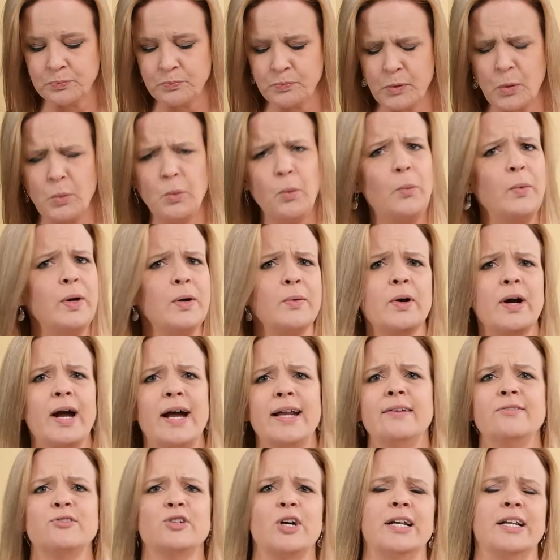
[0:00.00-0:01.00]
when we were kind
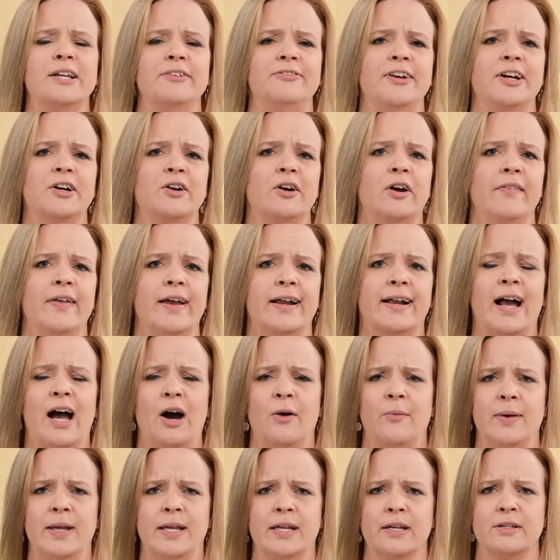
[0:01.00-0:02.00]
of trying to figure out like how
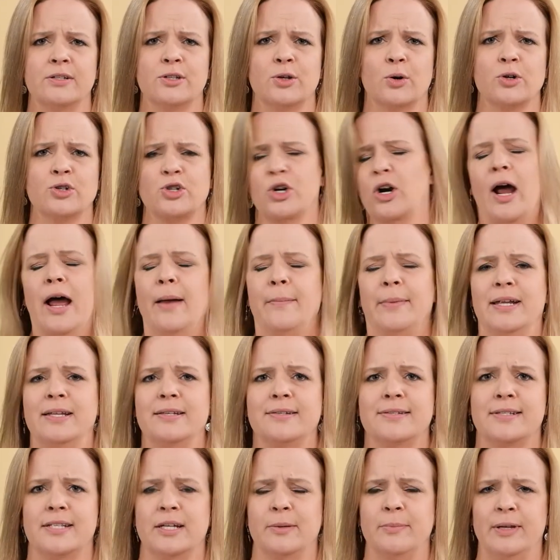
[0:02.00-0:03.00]
we could
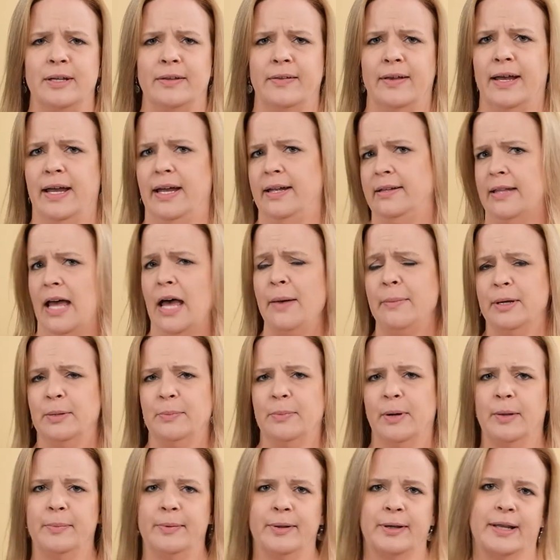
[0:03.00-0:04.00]
stimulate them in
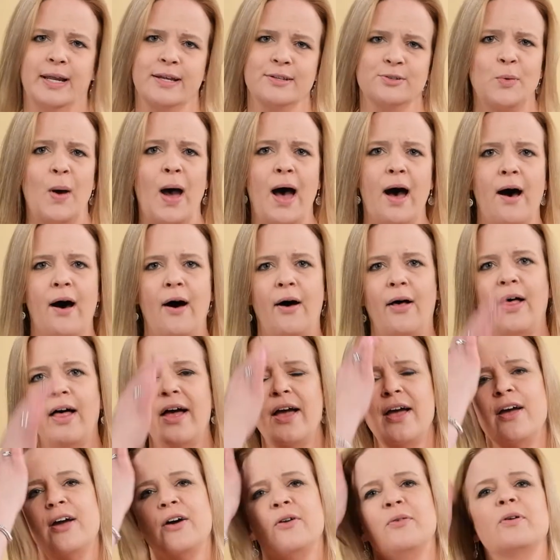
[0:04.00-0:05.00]
public as well,
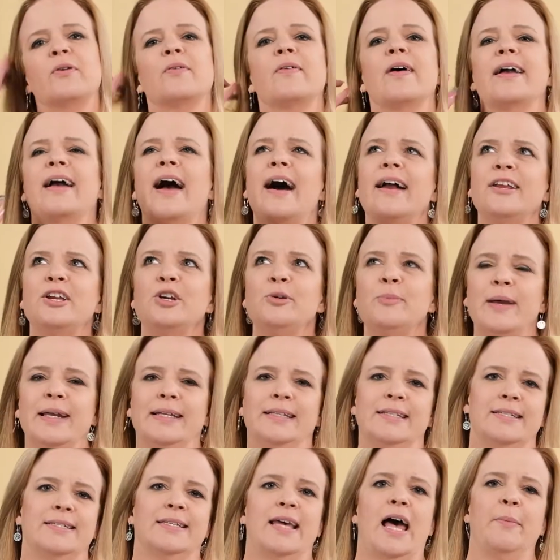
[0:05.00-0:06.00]
we were like, how do you make
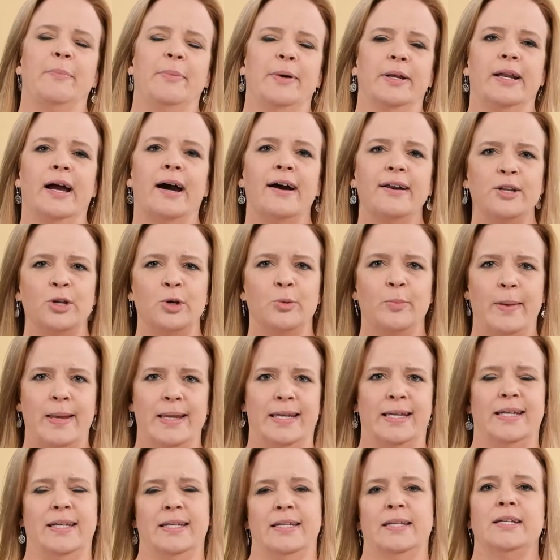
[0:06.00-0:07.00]
this happen? How do you make
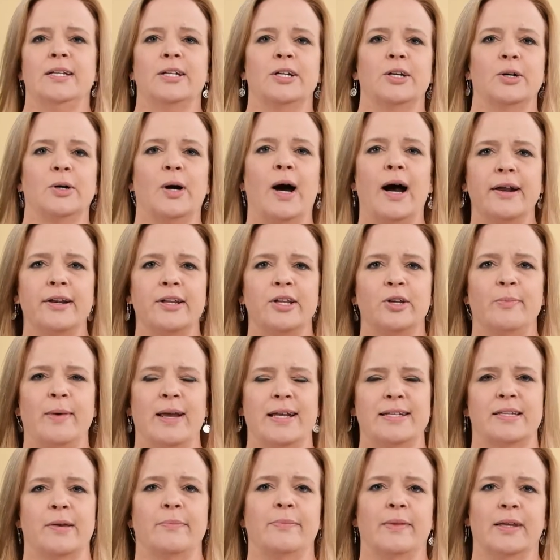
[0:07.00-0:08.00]
it, how do you make
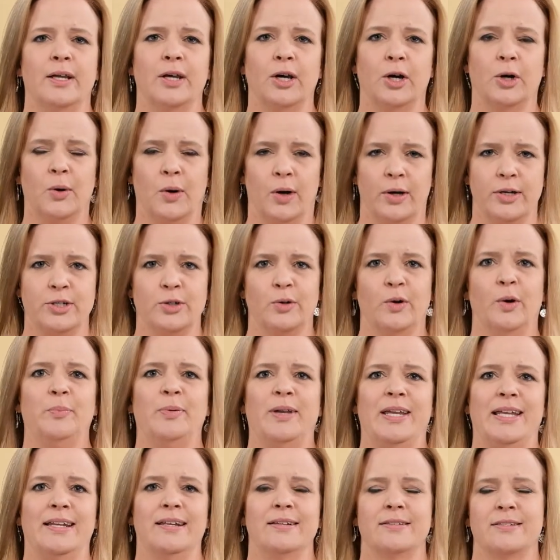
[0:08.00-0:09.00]
something go onto a
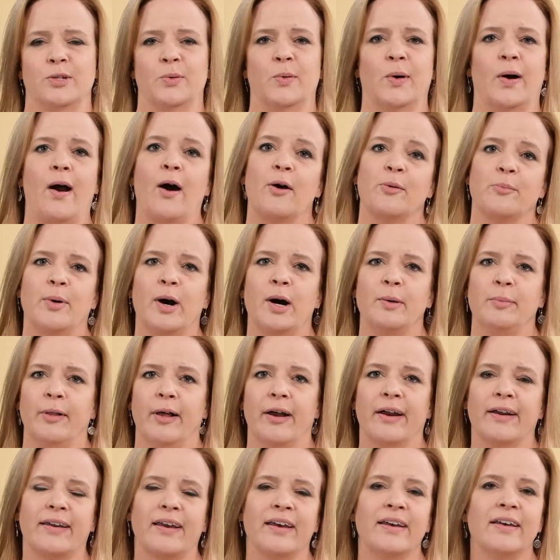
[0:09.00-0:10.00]
penis to wear out in
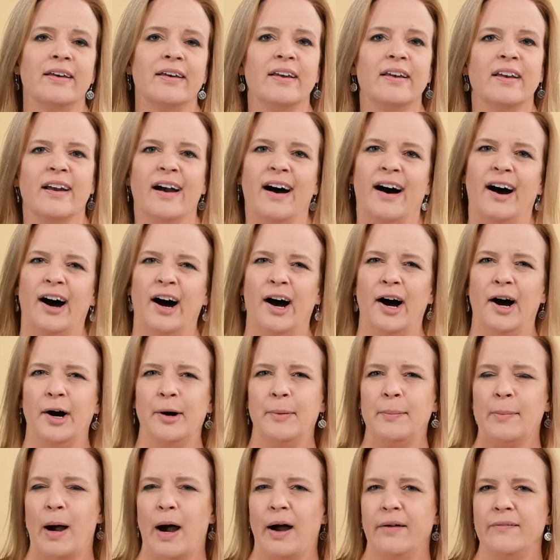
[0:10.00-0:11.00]
public?
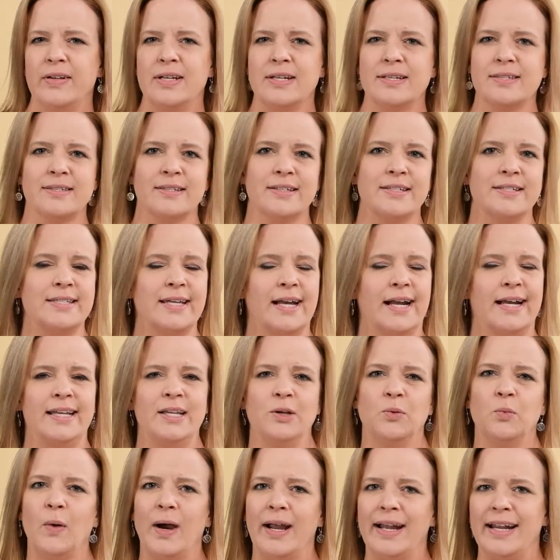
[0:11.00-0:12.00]
Obviously tighty
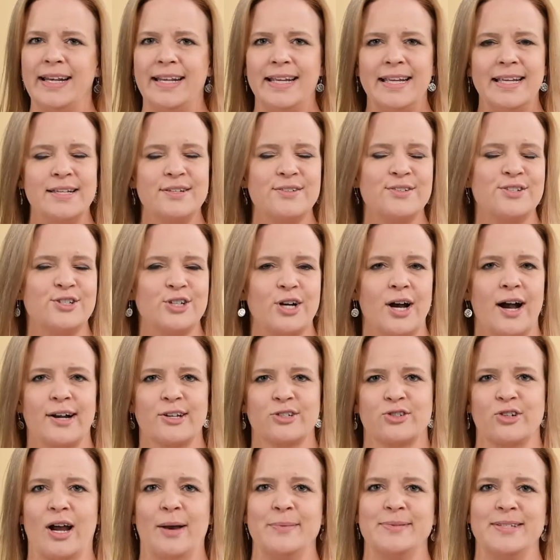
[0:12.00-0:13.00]
whities, jock
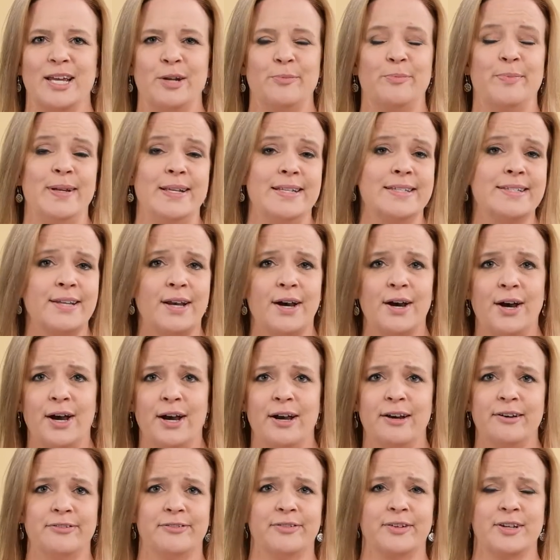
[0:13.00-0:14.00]
straps, that'd be
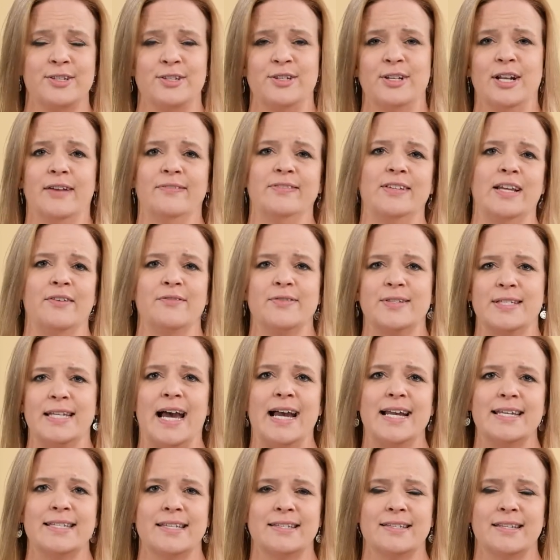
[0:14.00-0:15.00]
tough because you'd have to have
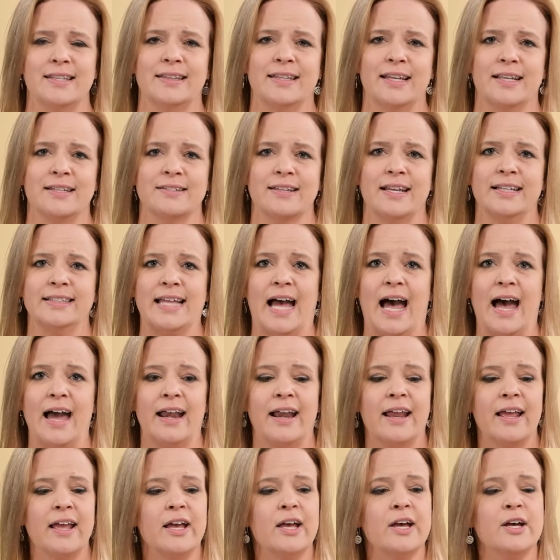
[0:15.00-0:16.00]
sizes and things like that.
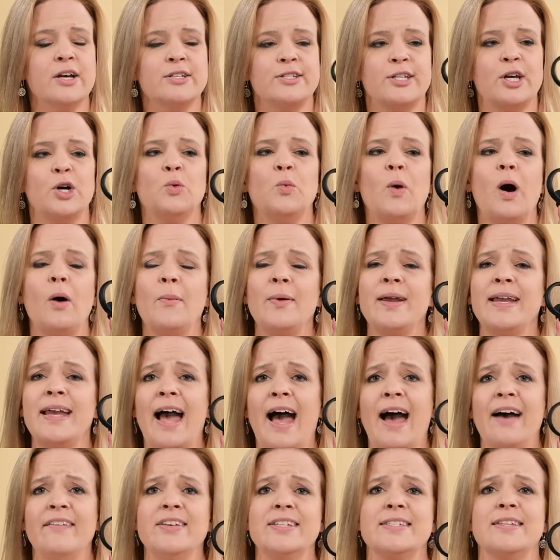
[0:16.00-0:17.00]
So what we
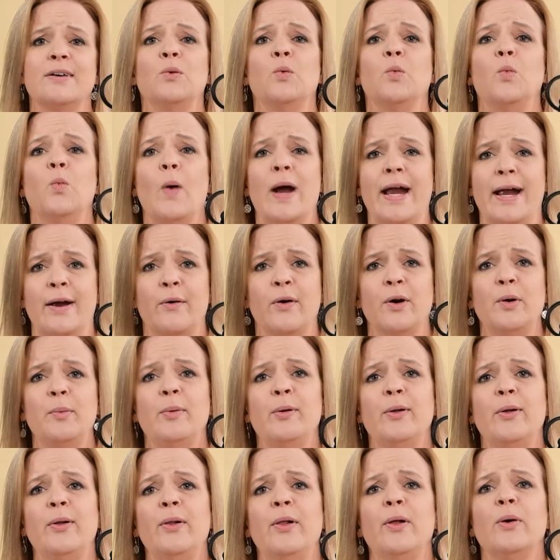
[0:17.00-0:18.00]
have is a
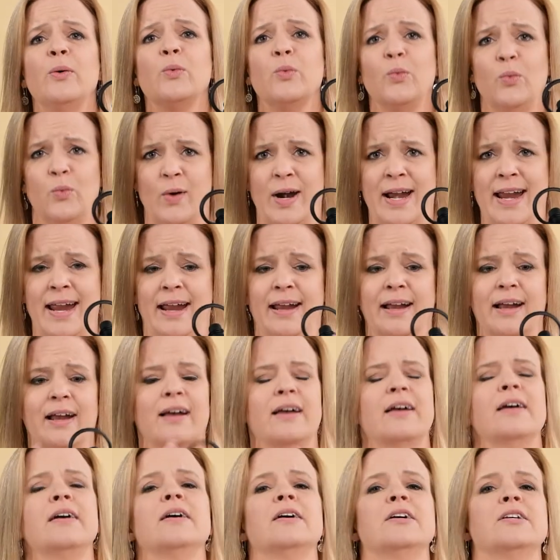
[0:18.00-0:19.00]
wearable ring.
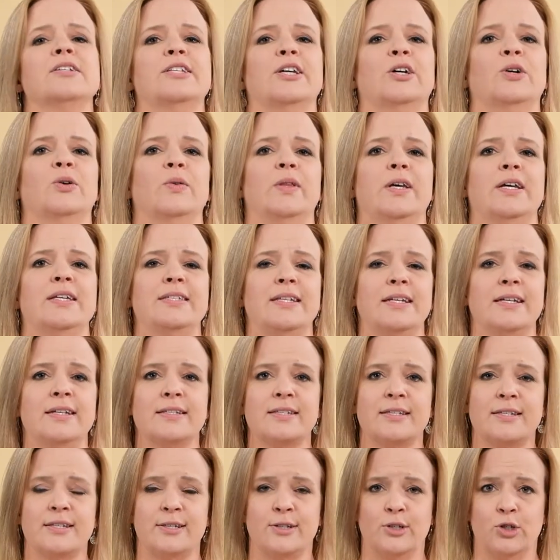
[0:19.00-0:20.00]
So this
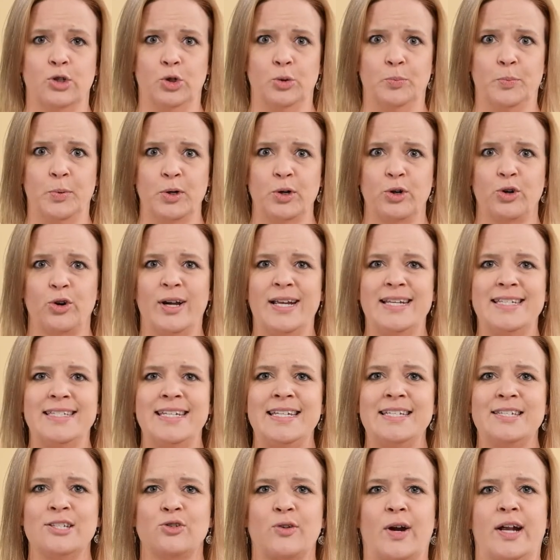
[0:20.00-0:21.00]
is super crazy
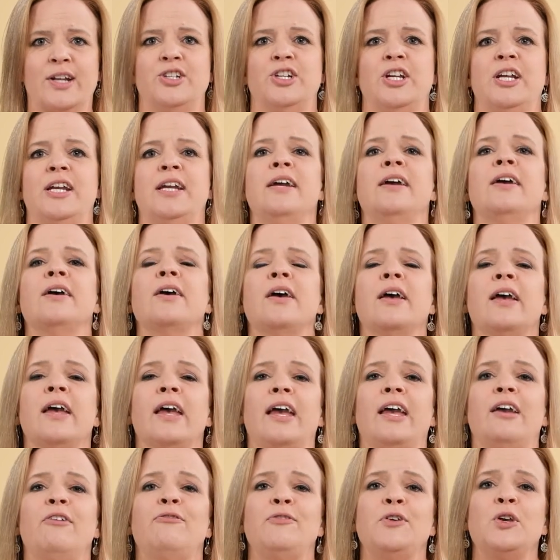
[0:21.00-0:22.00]
stretchy.
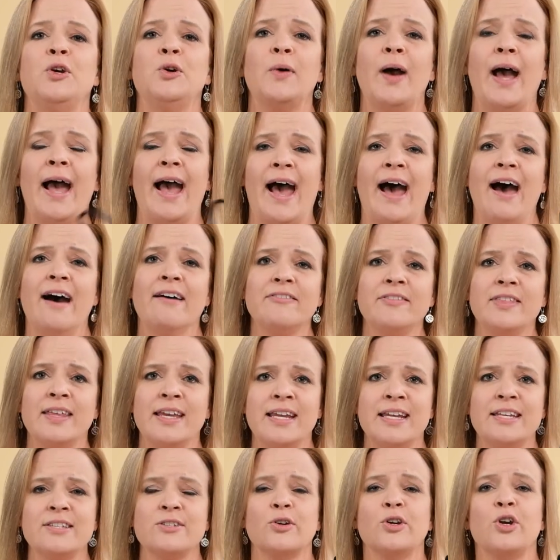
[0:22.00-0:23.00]
If you have
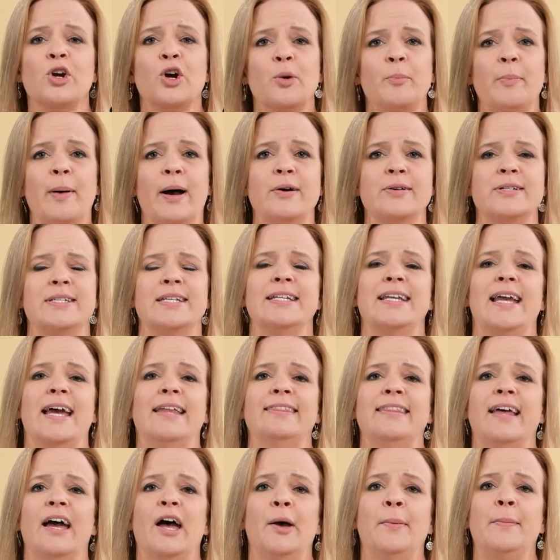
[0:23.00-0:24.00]
these or you're about to get
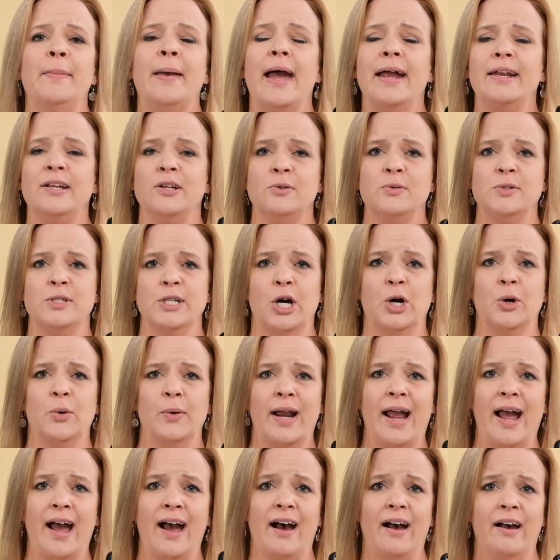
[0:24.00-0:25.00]
them and you don't
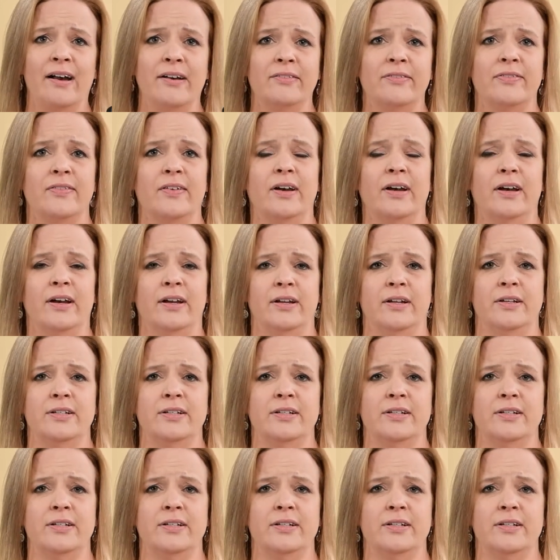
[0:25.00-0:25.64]
have a